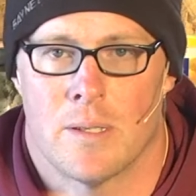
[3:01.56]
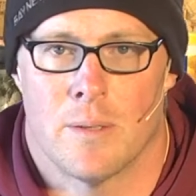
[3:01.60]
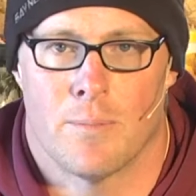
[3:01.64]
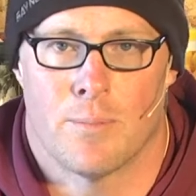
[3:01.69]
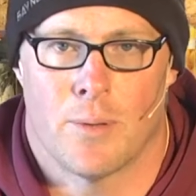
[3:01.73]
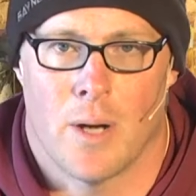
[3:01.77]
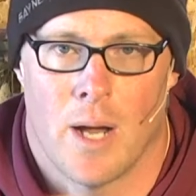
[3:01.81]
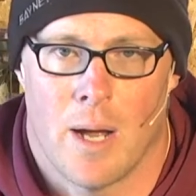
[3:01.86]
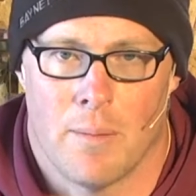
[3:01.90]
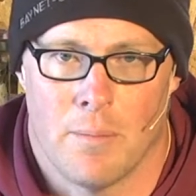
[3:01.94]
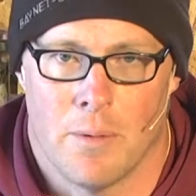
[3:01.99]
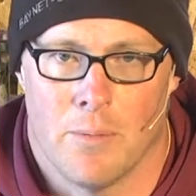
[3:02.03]
the
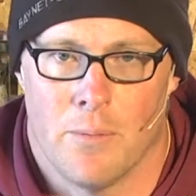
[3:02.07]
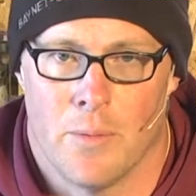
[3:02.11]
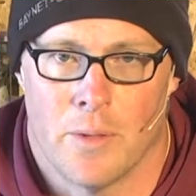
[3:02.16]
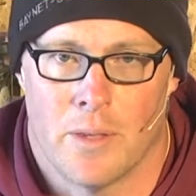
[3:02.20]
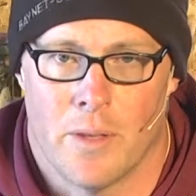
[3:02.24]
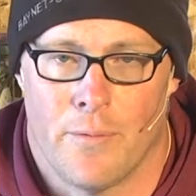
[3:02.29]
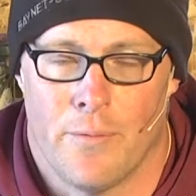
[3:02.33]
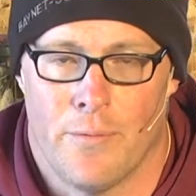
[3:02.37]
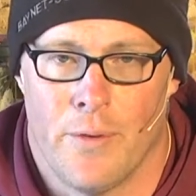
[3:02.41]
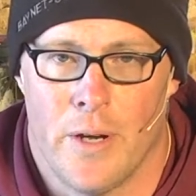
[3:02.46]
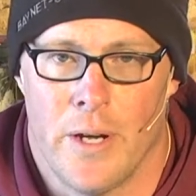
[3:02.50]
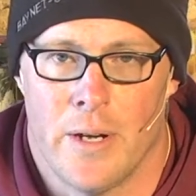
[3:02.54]
problem with
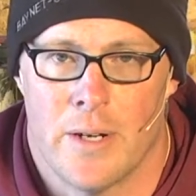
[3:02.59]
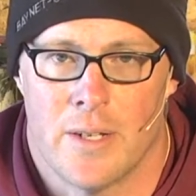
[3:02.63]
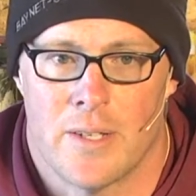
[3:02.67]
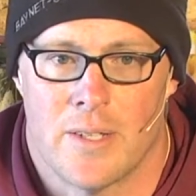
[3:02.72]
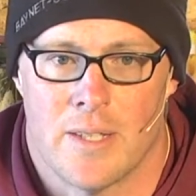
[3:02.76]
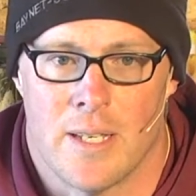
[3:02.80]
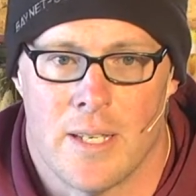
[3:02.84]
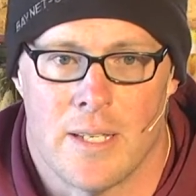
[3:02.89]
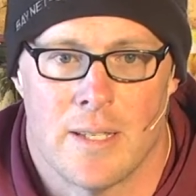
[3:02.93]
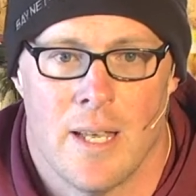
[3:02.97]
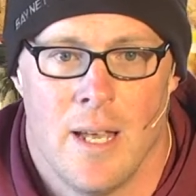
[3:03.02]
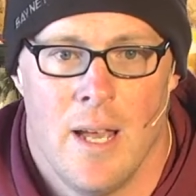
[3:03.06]
the
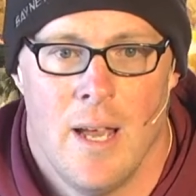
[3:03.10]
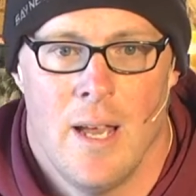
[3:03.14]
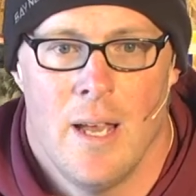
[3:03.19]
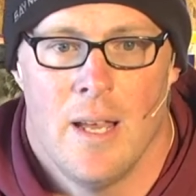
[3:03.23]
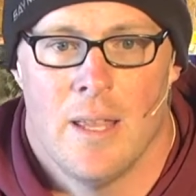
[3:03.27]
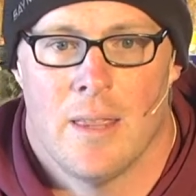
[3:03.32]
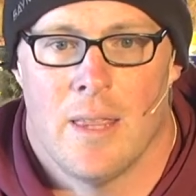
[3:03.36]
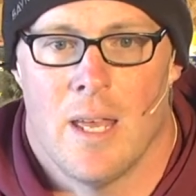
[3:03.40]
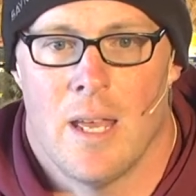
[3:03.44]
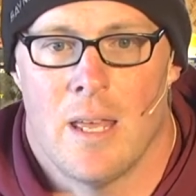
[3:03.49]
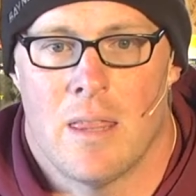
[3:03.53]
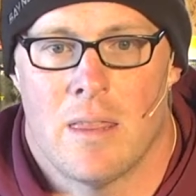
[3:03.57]
Pharisees.
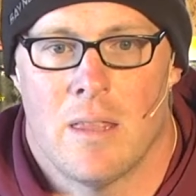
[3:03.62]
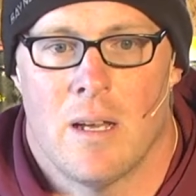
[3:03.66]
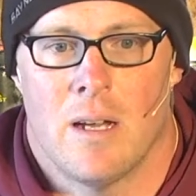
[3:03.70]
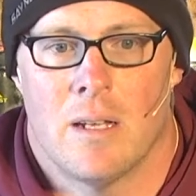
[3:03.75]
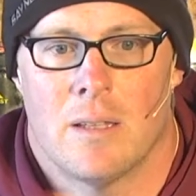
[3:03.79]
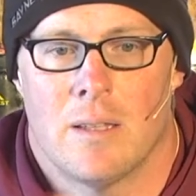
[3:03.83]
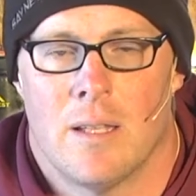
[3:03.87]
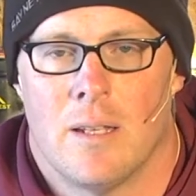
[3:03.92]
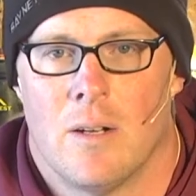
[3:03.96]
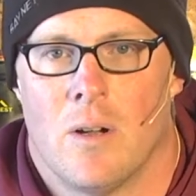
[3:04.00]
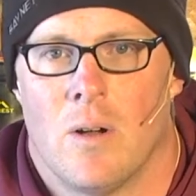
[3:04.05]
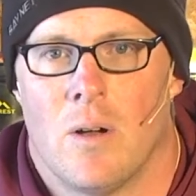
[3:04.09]
They
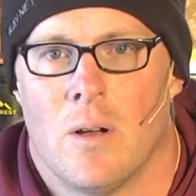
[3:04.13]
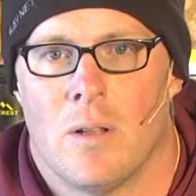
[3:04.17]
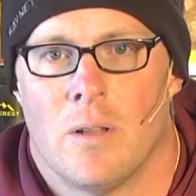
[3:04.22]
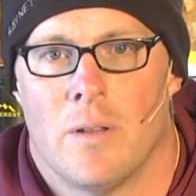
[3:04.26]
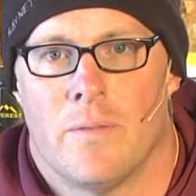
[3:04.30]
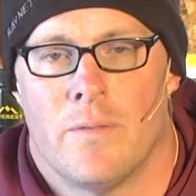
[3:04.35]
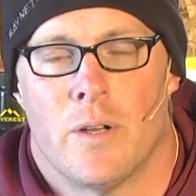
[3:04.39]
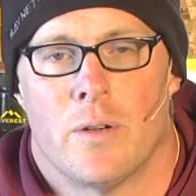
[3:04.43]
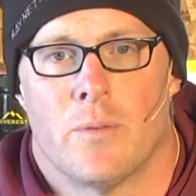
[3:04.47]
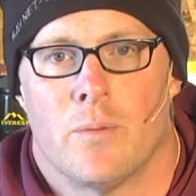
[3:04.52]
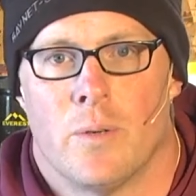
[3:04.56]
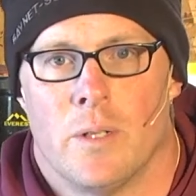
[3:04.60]
thought that all
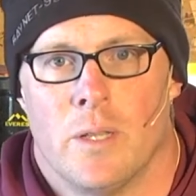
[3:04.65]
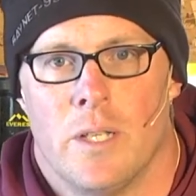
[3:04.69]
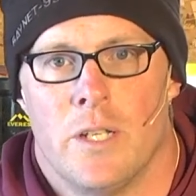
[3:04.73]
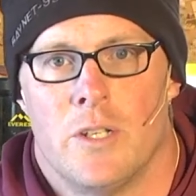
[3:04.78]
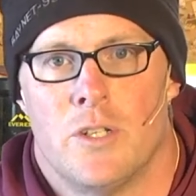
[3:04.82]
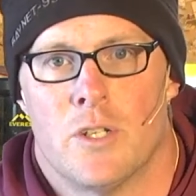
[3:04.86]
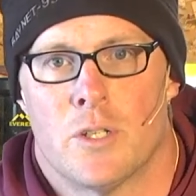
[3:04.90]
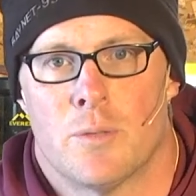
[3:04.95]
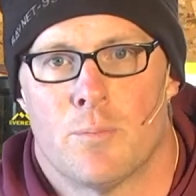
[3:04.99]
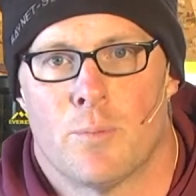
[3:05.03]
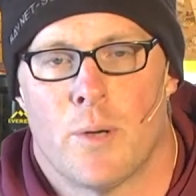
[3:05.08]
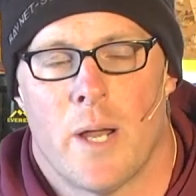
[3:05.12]
of their
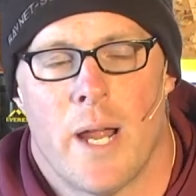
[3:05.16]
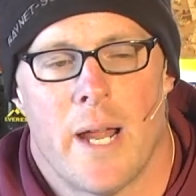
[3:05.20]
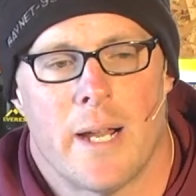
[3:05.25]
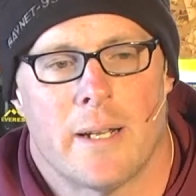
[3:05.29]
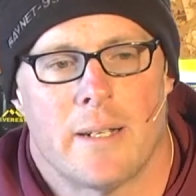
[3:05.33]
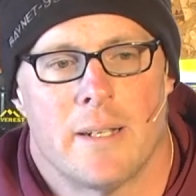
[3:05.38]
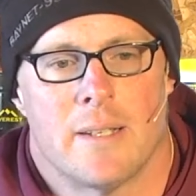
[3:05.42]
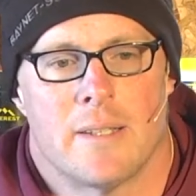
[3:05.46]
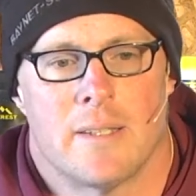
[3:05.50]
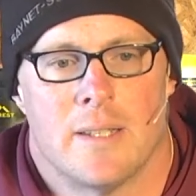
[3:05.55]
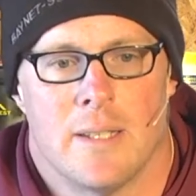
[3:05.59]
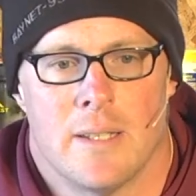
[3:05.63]
religious
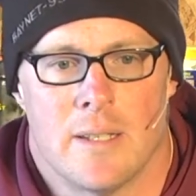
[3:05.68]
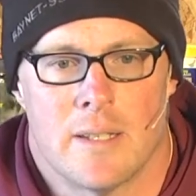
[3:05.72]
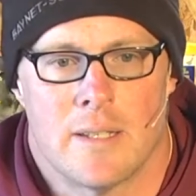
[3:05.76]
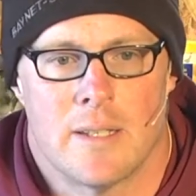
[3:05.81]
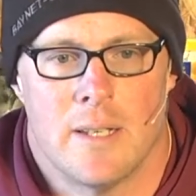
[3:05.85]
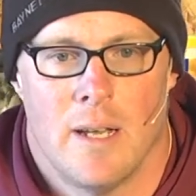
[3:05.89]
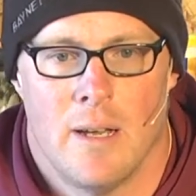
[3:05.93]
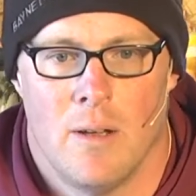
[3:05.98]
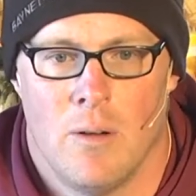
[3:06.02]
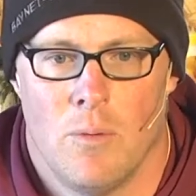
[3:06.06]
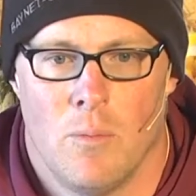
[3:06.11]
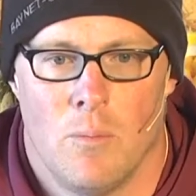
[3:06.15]
practices
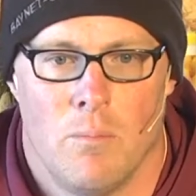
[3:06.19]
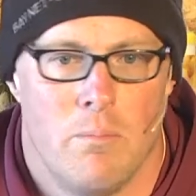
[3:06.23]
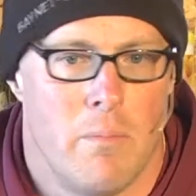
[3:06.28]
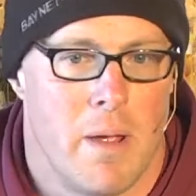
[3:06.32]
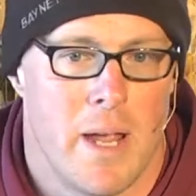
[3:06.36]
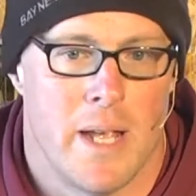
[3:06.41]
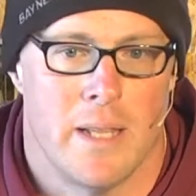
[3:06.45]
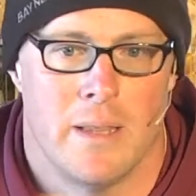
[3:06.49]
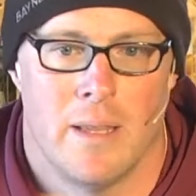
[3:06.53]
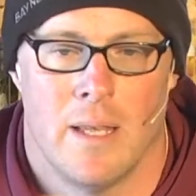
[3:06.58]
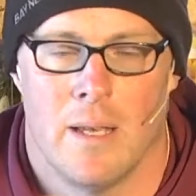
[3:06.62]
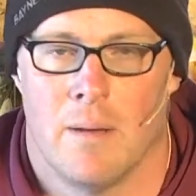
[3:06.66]

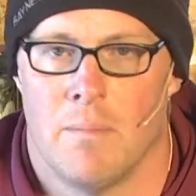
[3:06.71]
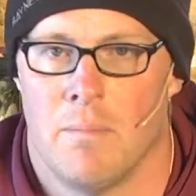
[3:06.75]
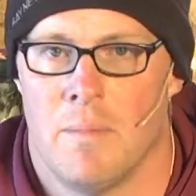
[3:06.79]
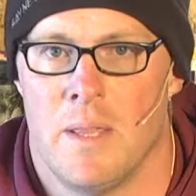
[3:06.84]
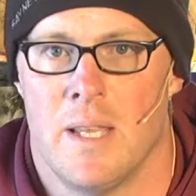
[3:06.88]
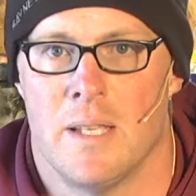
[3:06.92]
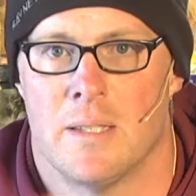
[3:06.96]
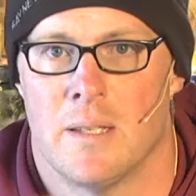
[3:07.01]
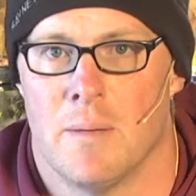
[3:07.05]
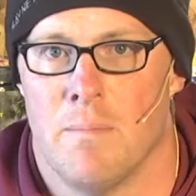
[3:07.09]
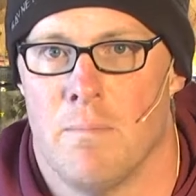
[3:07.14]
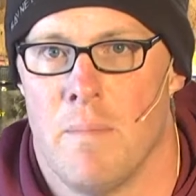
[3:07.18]
made them
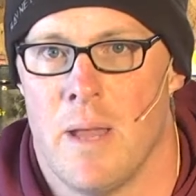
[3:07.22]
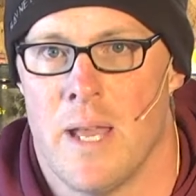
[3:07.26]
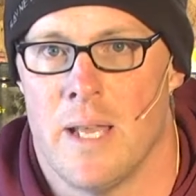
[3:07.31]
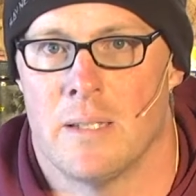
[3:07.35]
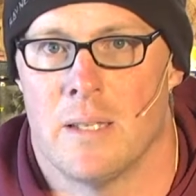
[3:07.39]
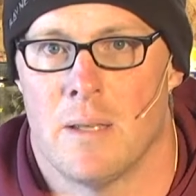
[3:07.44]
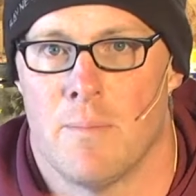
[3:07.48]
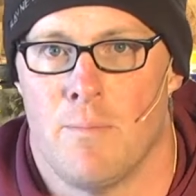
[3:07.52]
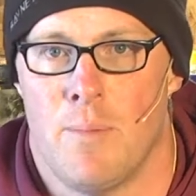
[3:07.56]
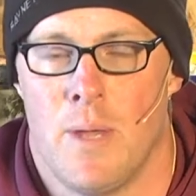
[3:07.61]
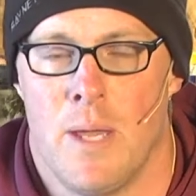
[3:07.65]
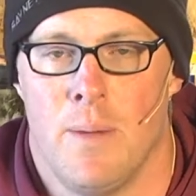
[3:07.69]
these
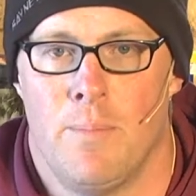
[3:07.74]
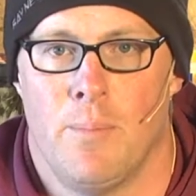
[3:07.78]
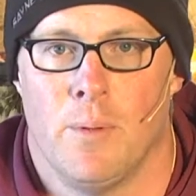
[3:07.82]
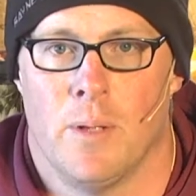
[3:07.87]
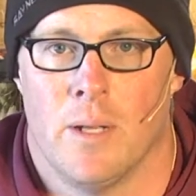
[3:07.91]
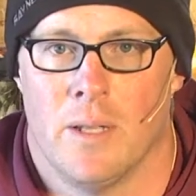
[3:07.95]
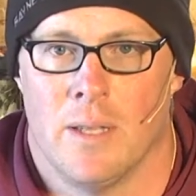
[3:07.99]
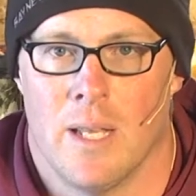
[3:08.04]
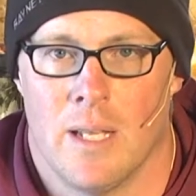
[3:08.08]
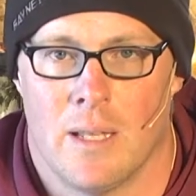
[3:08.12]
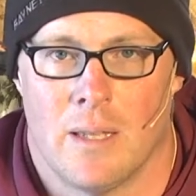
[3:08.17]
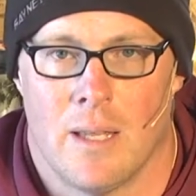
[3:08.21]
amazing people
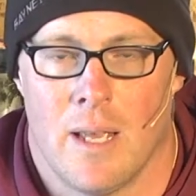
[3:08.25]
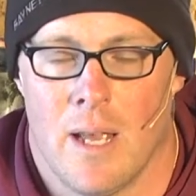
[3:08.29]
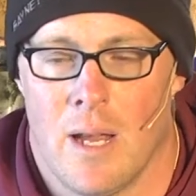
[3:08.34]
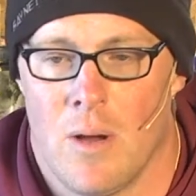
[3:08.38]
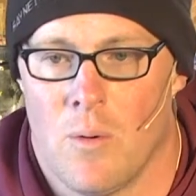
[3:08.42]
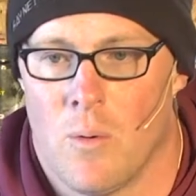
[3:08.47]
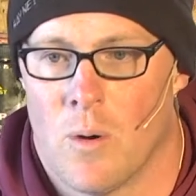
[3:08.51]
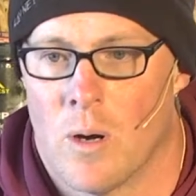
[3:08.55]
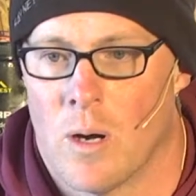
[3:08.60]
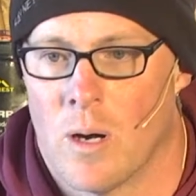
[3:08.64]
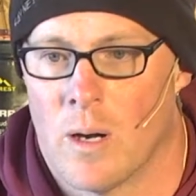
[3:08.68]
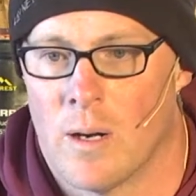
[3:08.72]
and that they
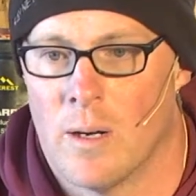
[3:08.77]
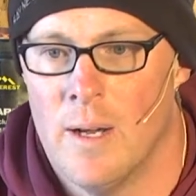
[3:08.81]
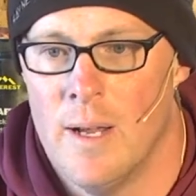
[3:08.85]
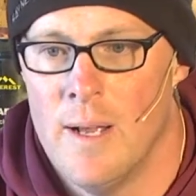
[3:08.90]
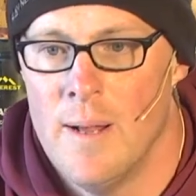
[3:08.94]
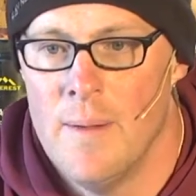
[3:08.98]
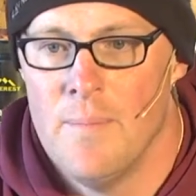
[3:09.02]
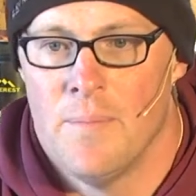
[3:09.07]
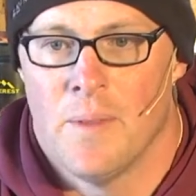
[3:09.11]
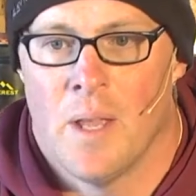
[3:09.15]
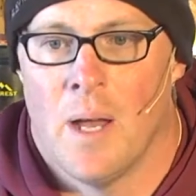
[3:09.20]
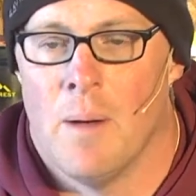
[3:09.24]
were
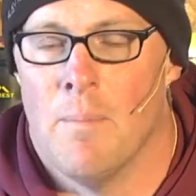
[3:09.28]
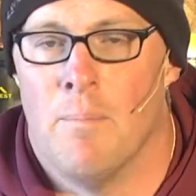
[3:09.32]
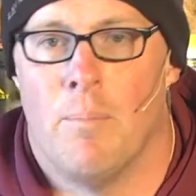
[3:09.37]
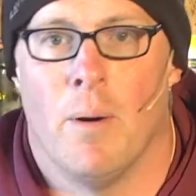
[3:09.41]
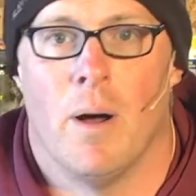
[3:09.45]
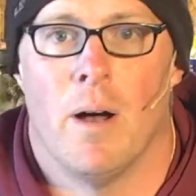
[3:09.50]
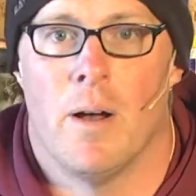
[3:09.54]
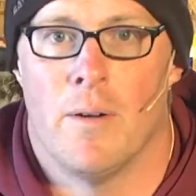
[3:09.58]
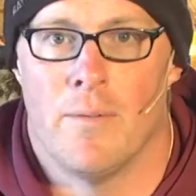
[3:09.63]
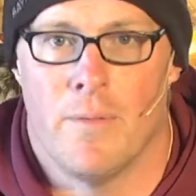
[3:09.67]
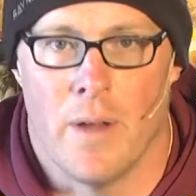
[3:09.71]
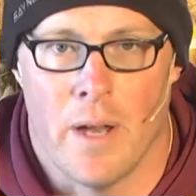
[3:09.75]

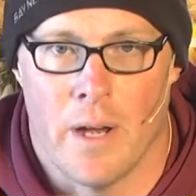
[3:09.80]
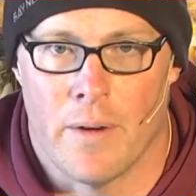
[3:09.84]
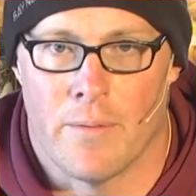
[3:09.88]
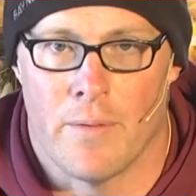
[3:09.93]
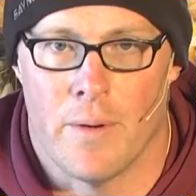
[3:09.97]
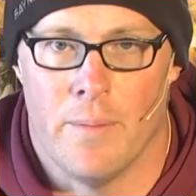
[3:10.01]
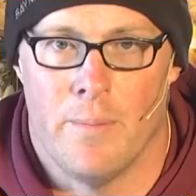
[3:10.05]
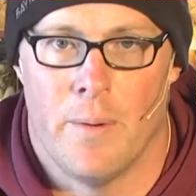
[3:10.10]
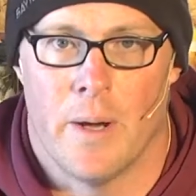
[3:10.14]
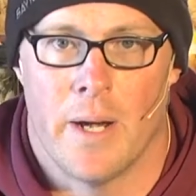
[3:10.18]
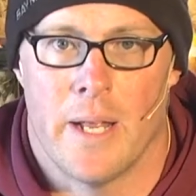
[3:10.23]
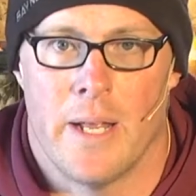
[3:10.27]
above
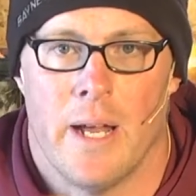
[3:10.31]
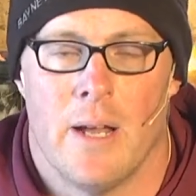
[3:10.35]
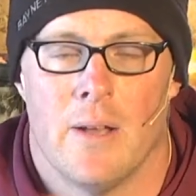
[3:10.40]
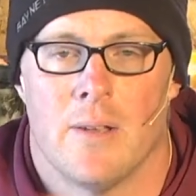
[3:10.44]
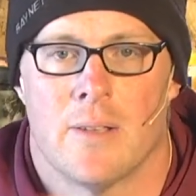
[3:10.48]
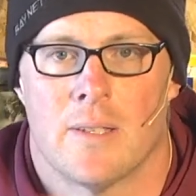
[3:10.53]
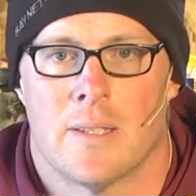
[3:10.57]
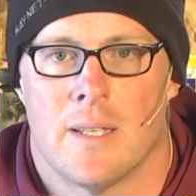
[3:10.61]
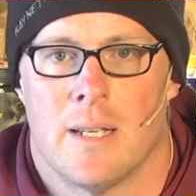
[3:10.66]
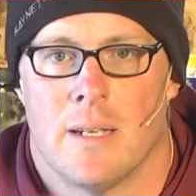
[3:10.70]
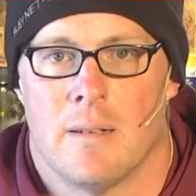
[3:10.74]
everybody else.